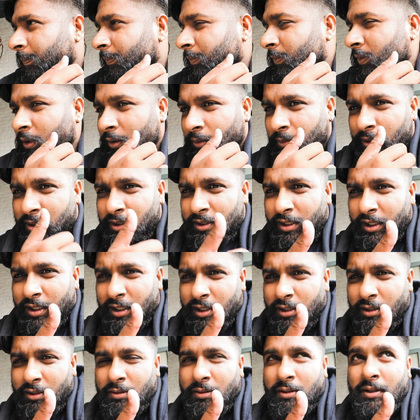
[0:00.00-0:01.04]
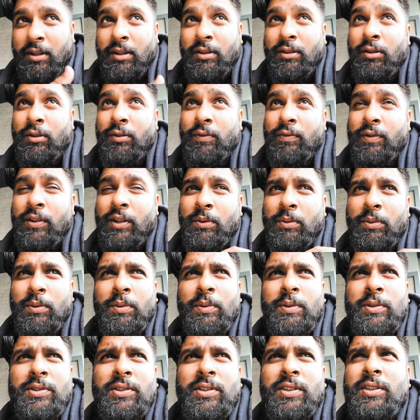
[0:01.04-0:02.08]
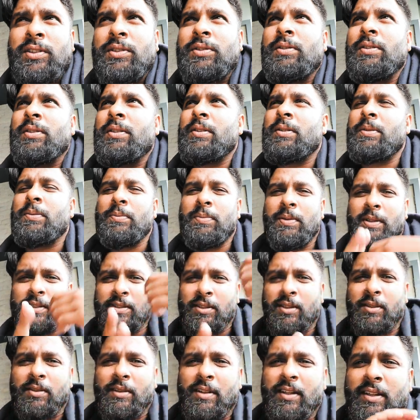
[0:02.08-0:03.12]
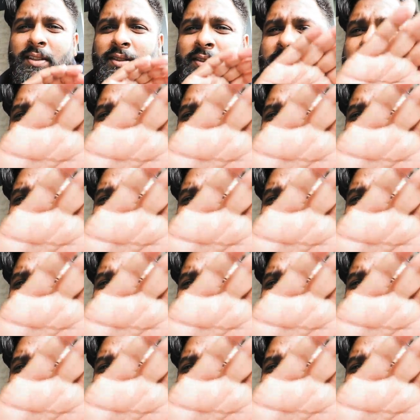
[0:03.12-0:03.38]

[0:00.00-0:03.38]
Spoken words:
so we're sticking to it, and hopefully, we will stick to it. Peace out, guys.